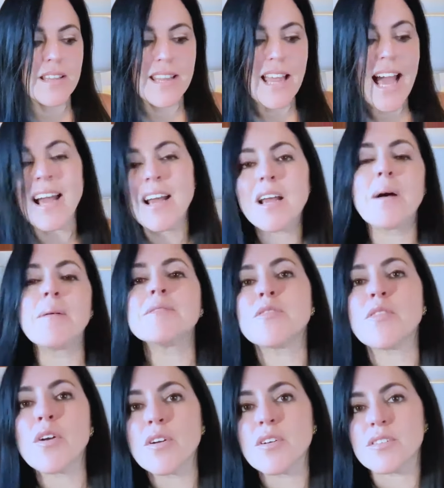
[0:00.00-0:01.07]
That
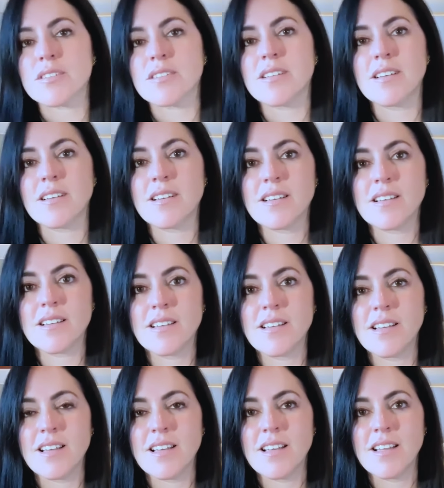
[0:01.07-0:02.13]
comes first.
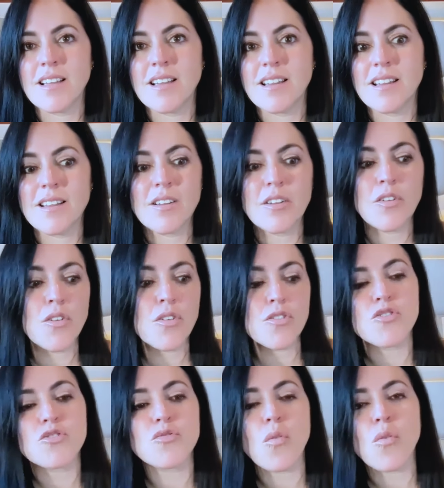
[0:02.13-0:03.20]
Your
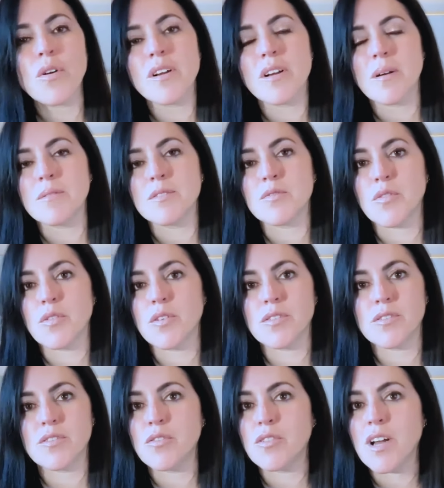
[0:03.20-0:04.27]
story comes
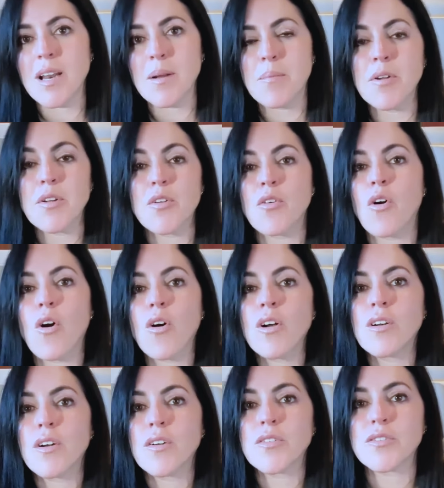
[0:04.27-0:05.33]
first. You got to put your
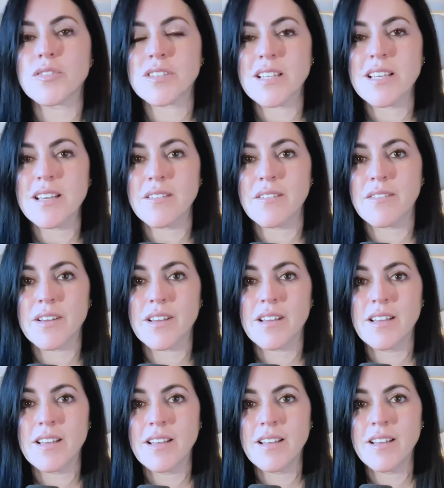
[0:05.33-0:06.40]
heart on your sleeve.
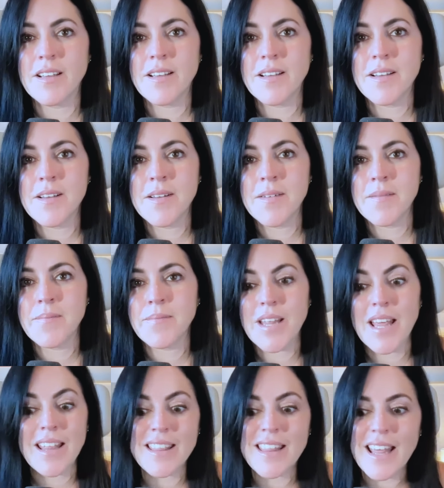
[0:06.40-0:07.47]

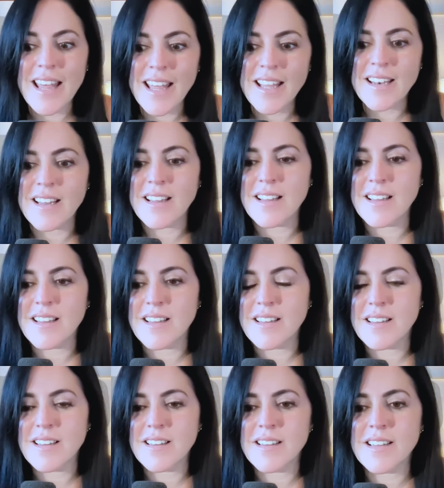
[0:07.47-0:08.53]
And then
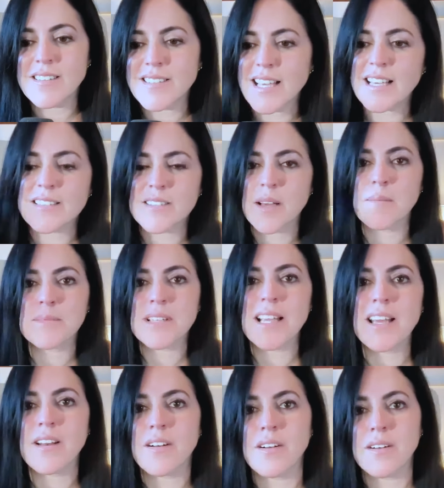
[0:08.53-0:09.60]
the sex comes
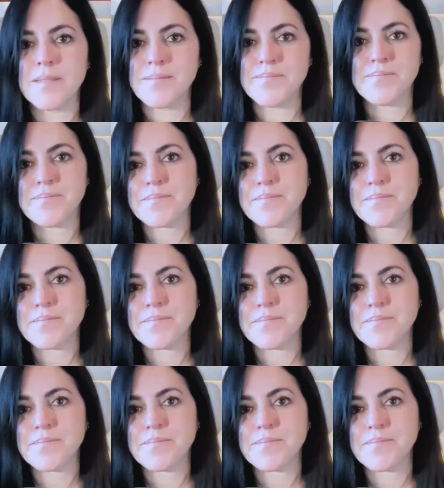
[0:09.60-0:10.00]
later.